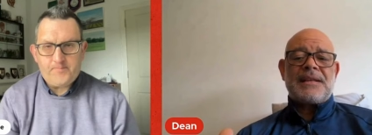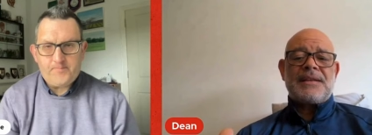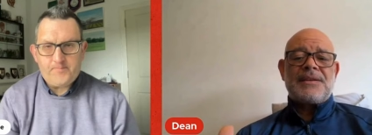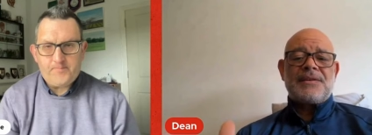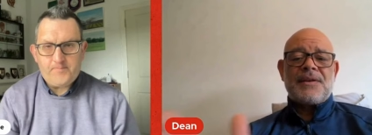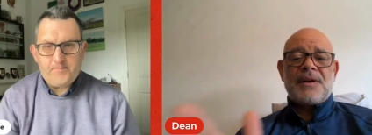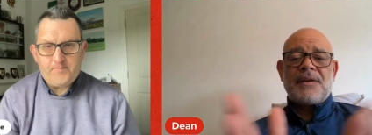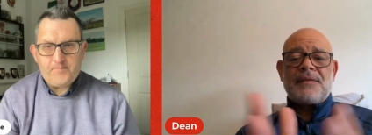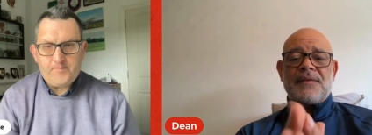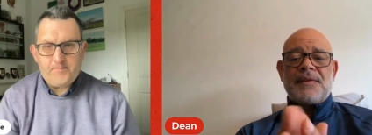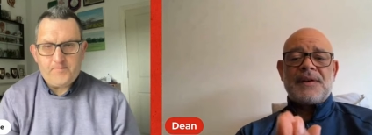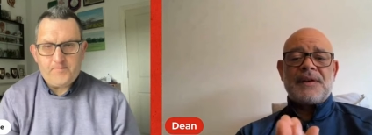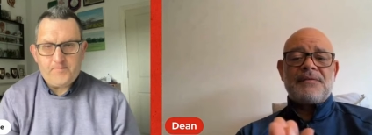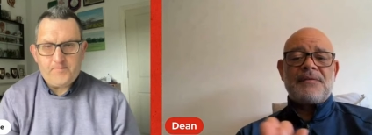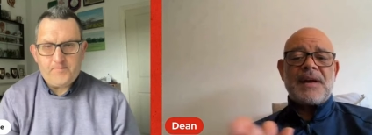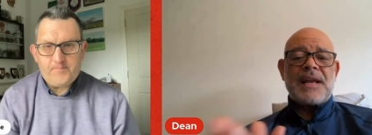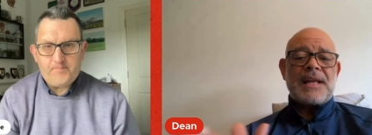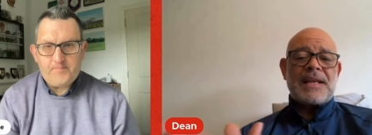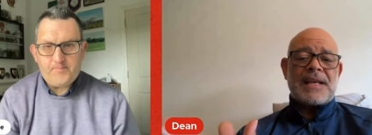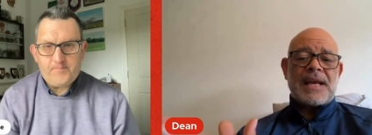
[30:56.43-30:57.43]
Speaker 1: You're either in a
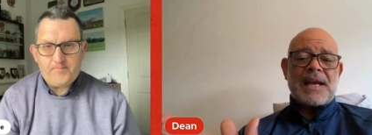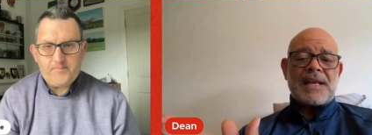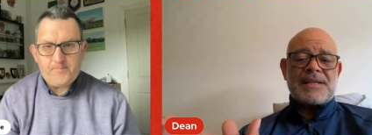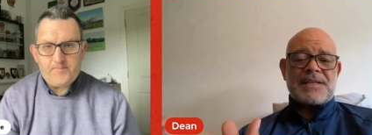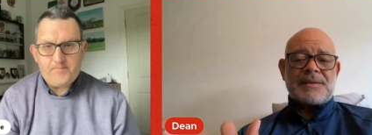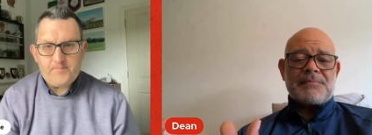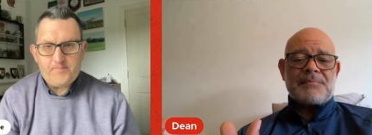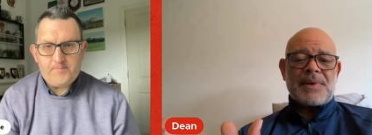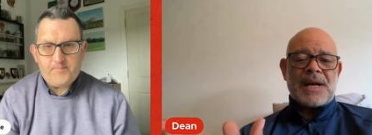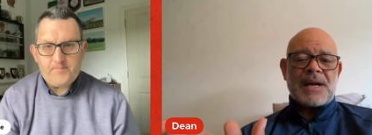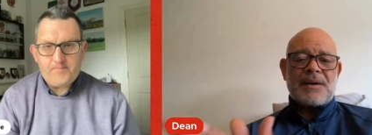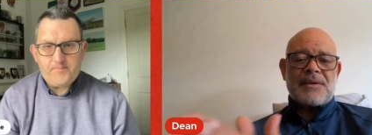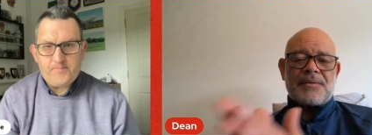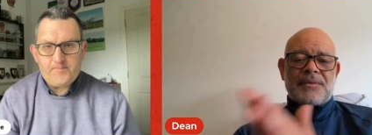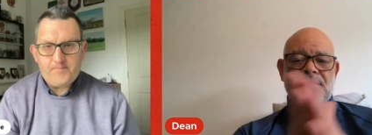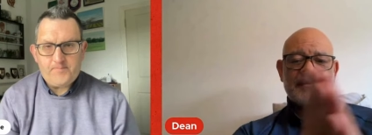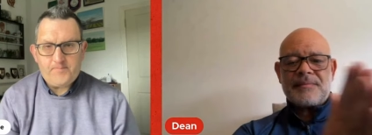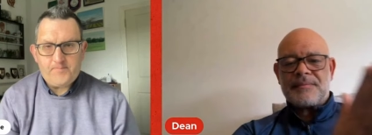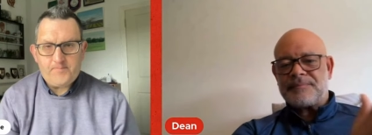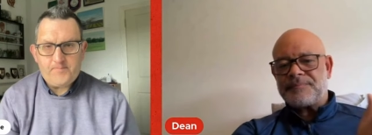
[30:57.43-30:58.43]
relegation
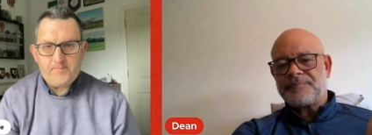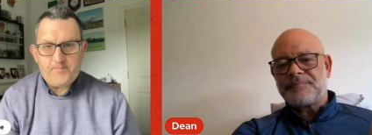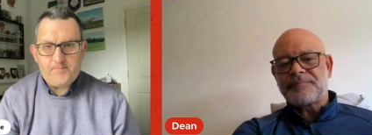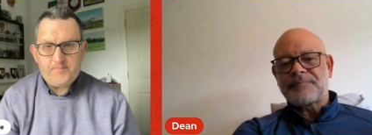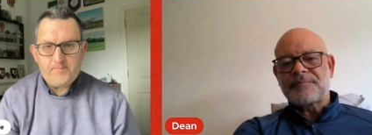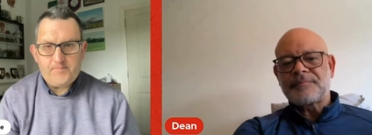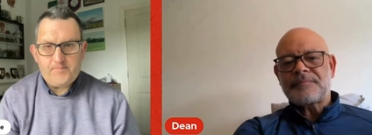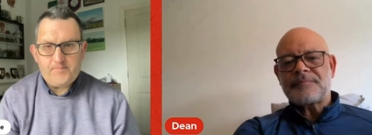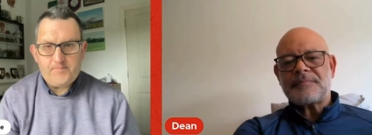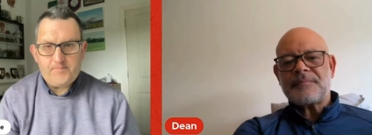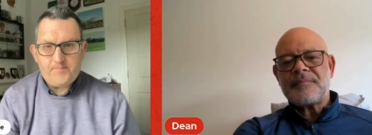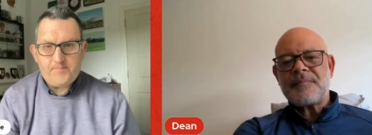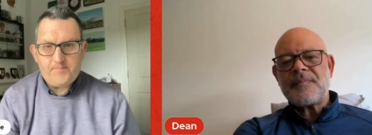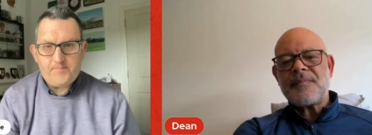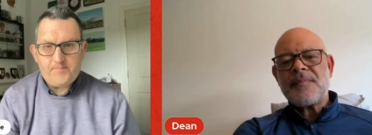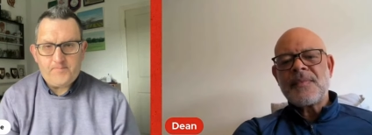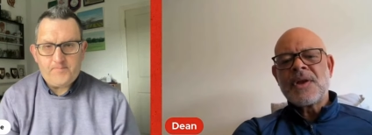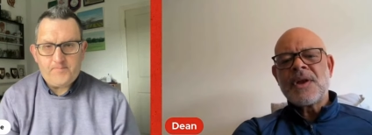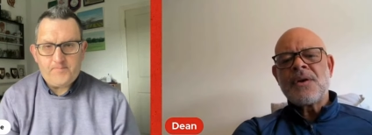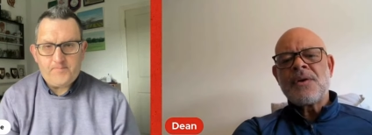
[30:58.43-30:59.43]
battle
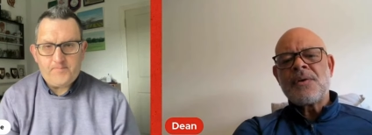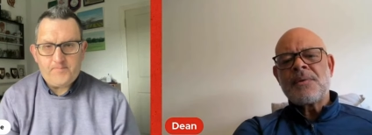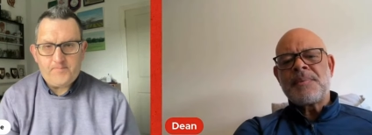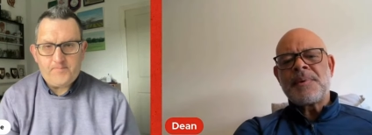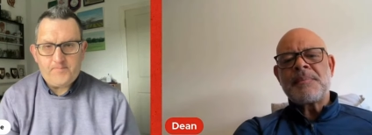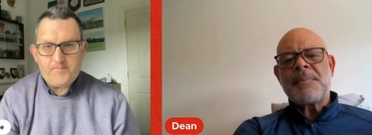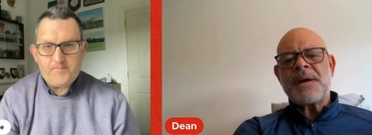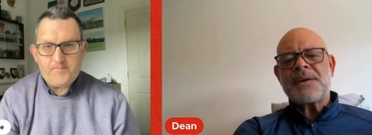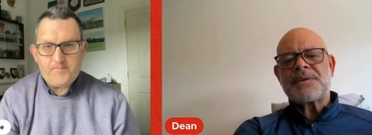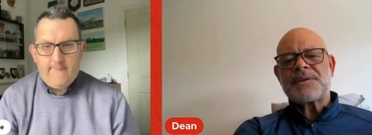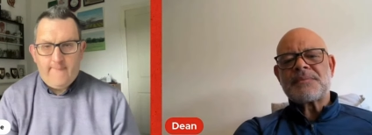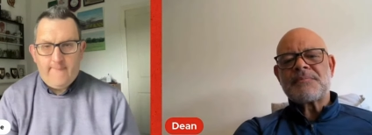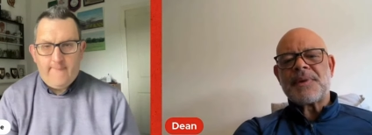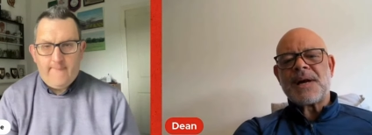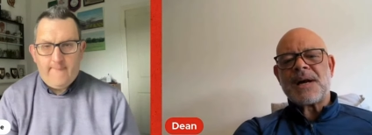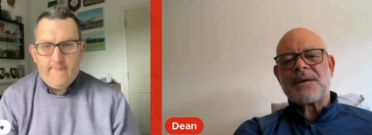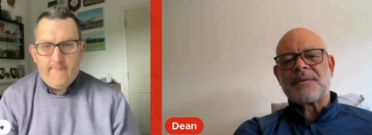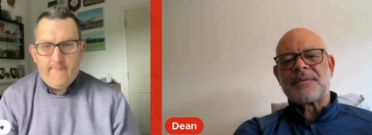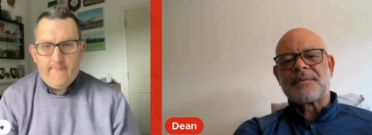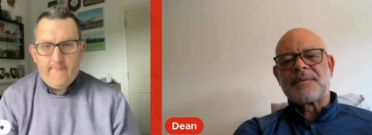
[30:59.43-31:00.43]
or promotion
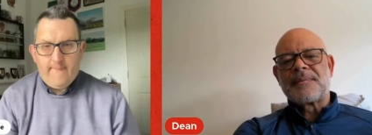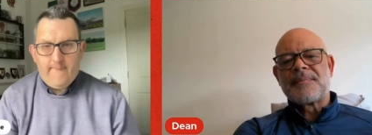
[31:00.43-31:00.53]
battle.